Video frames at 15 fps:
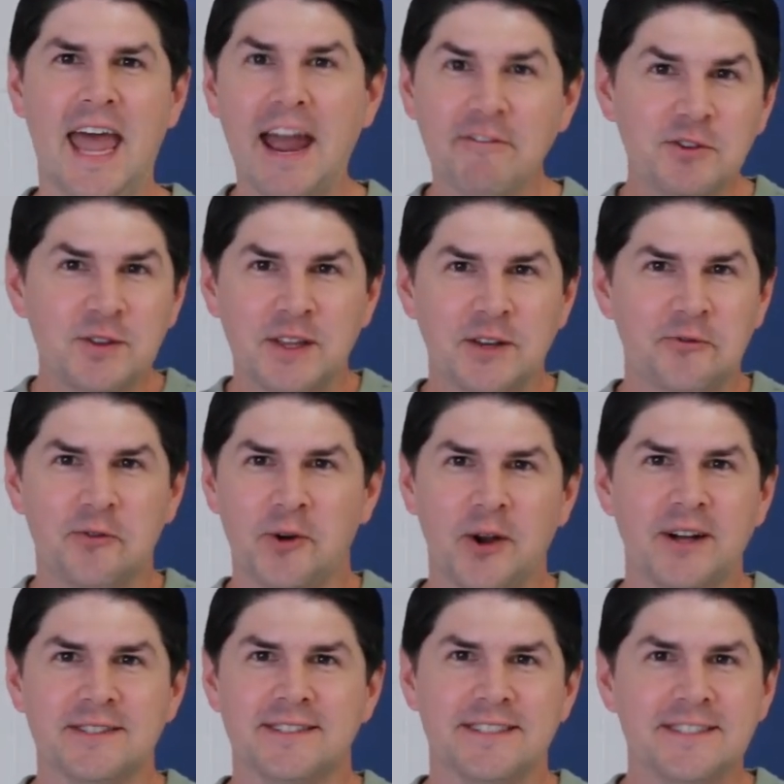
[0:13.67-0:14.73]
Everything
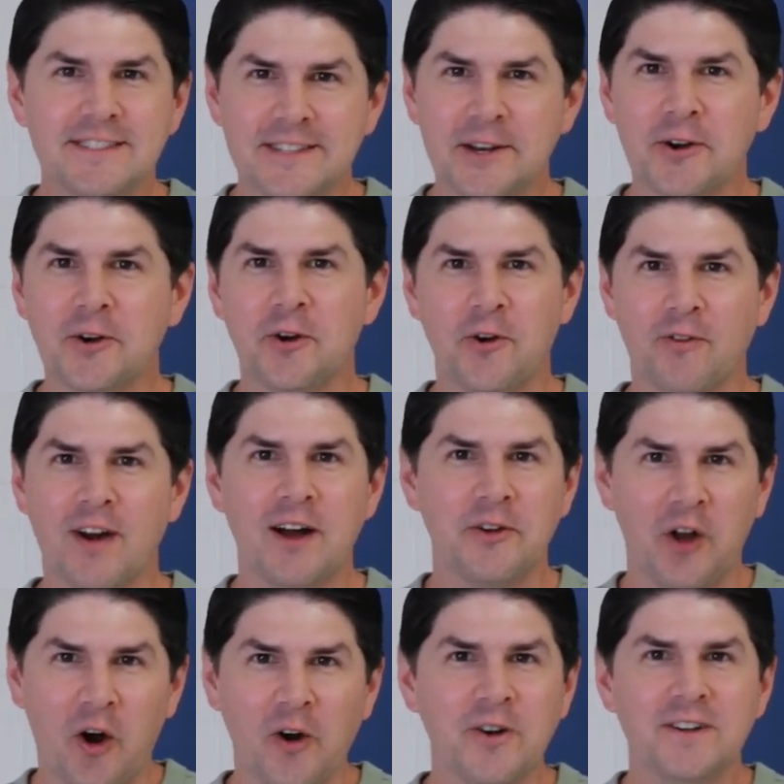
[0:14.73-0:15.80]
for us is centered
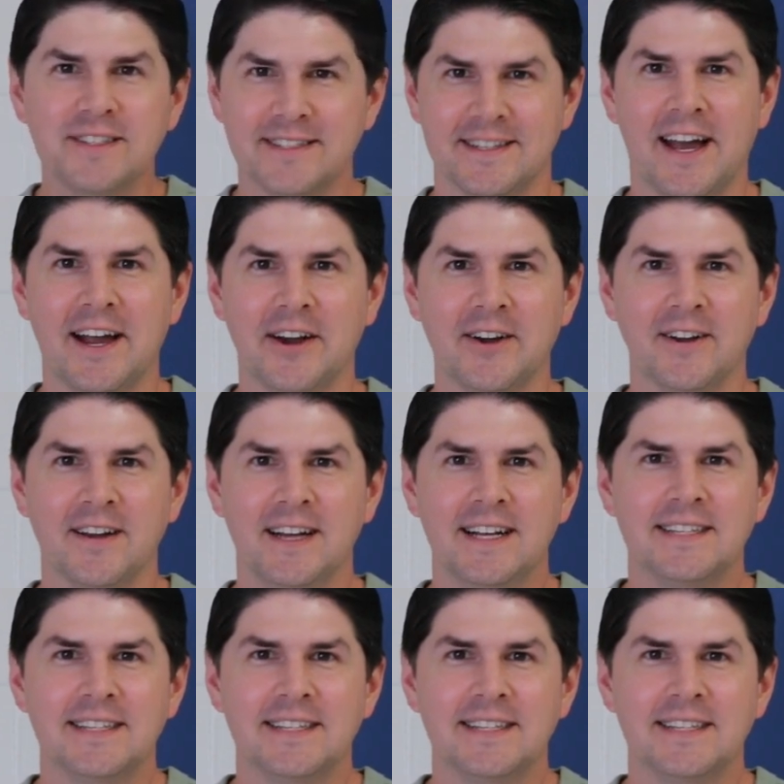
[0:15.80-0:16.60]
around our desire